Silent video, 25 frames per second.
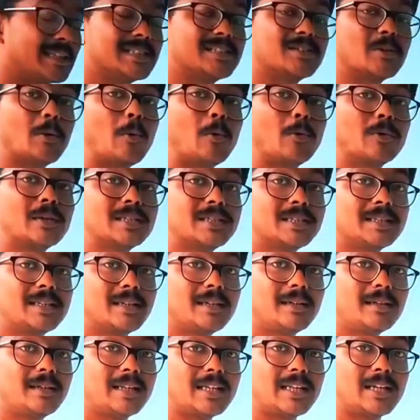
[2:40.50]
its
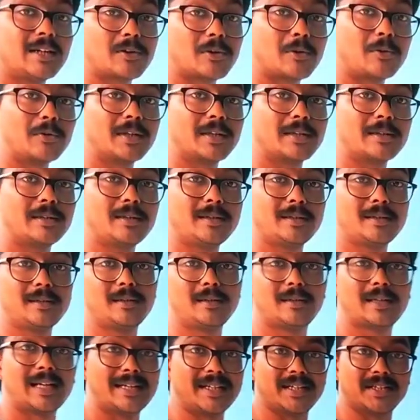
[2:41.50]
original electronic
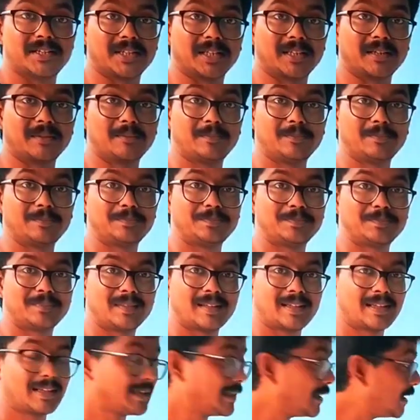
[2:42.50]
condition.
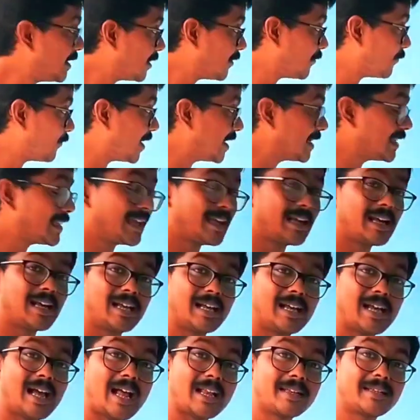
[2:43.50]
When the
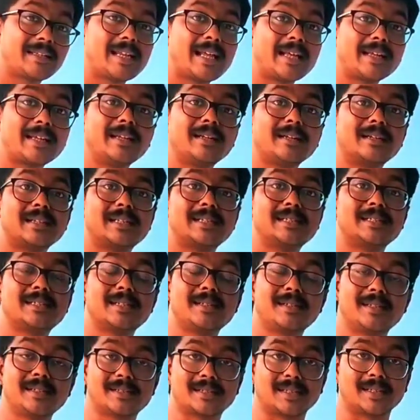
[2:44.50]
attacking
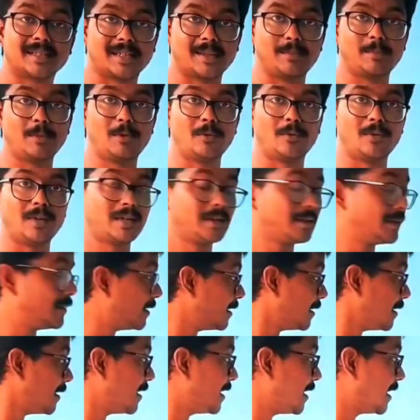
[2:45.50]
reagent is removed,
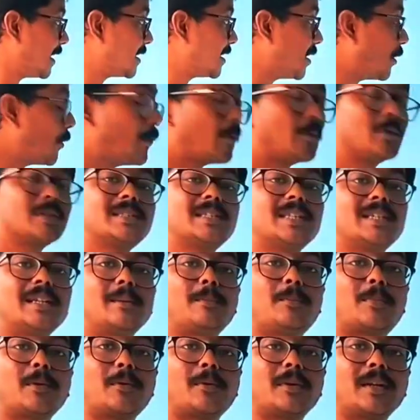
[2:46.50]
the
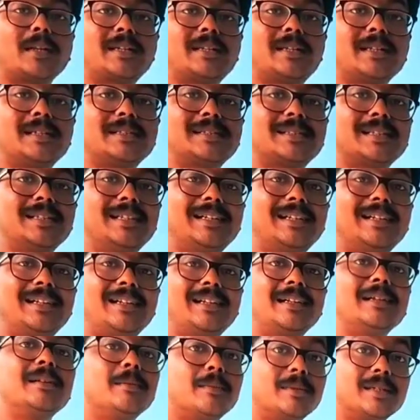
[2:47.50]
original product is
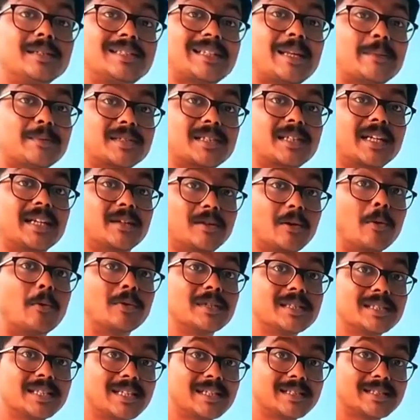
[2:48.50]
substrate.
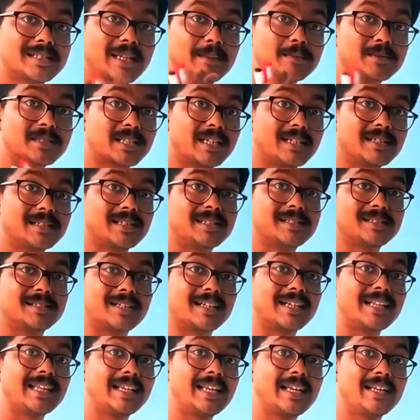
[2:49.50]
Original substrate
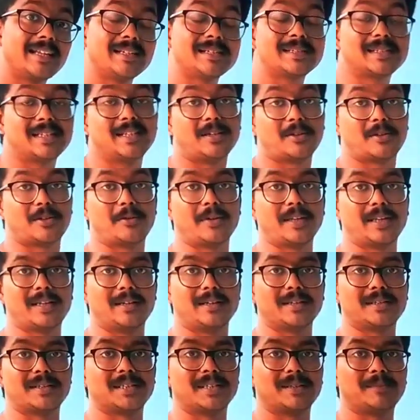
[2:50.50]
is regain its electronic
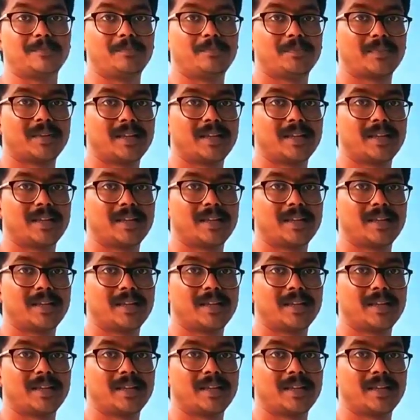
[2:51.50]
condition.